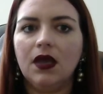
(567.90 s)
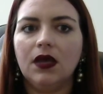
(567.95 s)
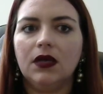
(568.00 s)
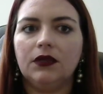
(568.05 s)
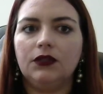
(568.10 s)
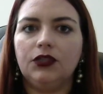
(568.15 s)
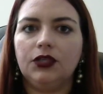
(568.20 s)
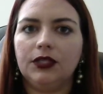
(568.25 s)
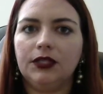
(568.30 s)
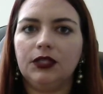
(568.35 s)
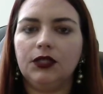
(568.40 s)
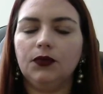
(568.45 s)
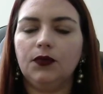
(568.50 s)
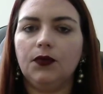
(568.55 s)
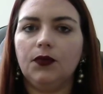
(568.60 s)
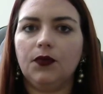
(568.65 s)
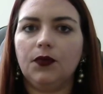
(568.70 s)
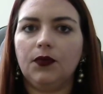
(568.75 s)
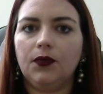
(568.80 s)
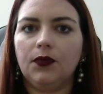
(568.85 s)
just to
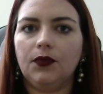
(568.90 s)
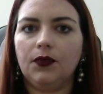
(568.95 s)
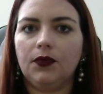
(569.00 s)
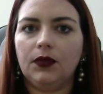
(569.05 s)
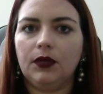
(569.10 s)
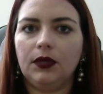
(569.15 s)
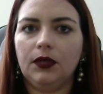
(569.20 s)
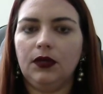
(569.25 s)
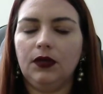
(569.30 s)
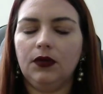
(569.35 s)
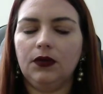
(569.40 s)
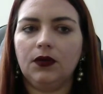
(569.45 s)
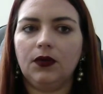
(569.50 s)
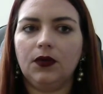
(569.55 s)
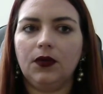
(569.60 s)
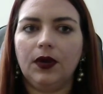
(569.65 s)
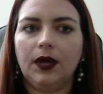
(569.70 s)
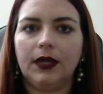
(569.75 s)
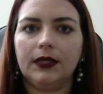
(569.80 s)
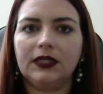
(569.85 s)

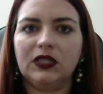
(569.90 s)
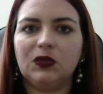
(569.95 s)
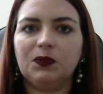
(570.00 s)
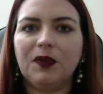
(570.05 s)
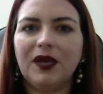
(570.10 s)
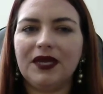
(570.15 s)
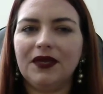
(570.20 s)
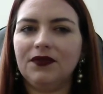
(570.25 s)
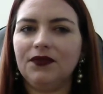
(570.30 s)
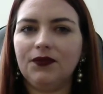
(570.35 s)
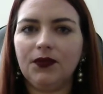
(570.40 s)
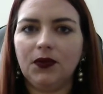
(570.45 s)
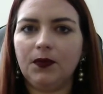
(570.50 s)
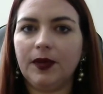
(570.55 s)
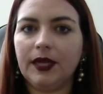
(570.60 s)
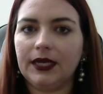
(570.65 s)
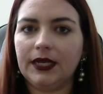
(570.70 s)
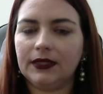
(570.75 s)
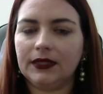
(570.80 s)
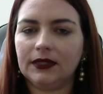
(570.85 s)
spend a few
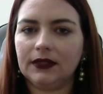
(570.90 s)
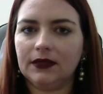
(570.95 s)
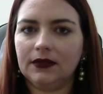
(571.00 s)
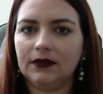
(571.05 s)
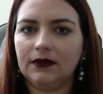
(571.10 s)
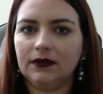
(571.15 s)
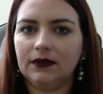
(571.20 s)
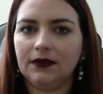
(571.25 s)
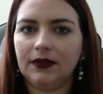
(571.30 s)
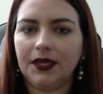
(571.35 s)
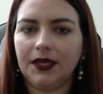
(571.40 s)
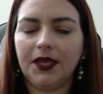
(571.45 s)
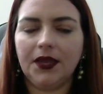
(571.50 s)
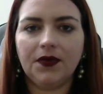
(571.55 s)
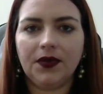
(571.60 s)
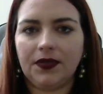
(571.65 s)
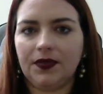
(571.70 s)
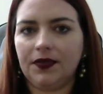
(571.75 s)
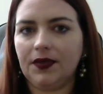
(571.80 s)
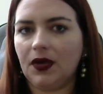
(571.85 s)
minutes here
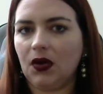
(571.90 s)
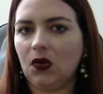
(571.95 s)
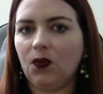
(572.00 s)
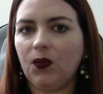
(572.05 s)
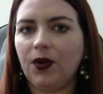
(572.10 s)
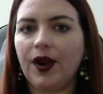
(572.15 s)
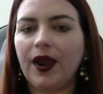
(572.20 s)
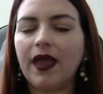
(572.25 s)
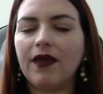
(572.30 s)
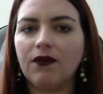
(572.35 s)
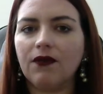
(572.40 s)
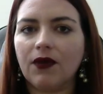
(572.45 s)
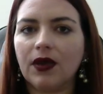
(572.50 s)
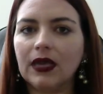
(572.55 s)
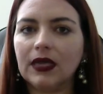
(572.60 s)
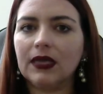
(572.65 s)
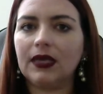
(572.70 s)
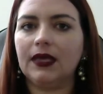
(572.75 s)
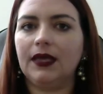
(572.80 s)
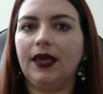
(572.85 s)
and there wherever I
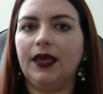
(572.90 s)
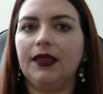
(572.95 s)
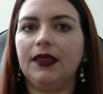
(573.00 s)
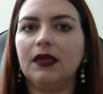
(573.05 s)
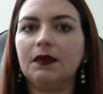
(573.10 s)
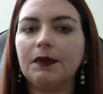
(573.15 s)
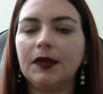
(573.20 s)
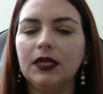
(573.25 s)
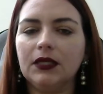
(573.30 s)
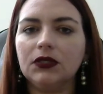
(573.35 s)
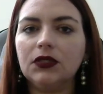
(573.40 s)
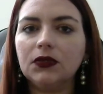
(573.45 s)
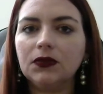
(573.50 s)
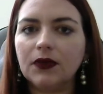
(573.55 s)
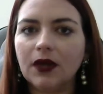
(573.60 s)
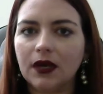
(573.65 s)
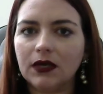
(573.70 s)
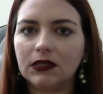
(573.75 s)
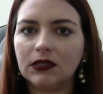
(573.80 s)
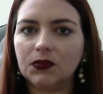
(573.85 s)
can get them into
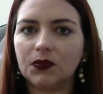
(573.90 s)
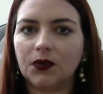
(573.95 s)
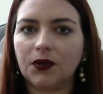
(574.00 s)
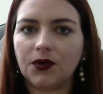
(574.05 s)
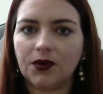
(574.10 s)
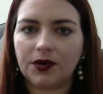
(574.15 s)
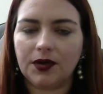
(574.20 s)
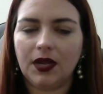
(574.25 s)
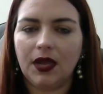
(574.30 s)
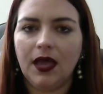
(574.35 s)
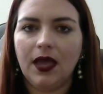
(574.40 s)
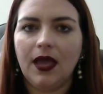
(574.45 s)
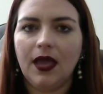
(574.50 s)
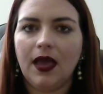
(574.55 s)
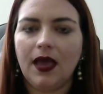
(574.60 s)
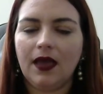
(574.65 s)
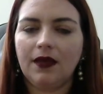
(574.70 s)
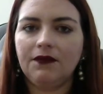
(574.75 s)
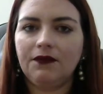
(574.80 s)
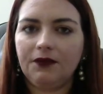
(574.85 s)
God's word
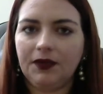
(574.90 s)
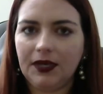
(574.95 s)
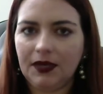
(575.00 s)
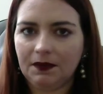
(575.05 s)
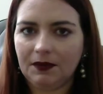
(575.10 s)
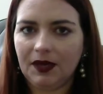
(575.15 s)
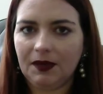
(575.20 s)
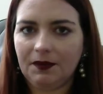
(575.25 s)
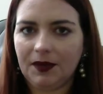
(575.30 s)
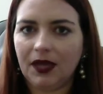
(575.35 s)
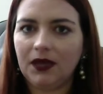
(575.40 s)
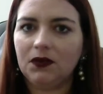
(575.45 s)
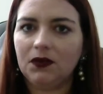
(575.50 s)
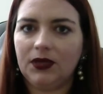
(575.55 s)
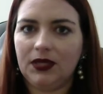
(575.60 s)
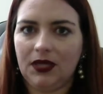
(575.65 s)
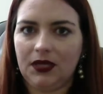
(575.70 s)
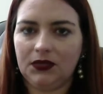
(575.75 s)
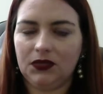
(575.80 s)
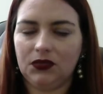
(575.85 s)
and feeding my mind
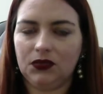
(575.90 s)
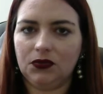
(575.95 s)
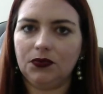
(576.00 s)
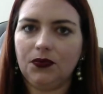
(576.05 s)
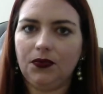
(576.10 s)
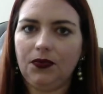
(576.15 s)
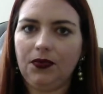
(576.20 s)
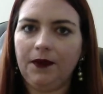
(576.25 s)
with his truth.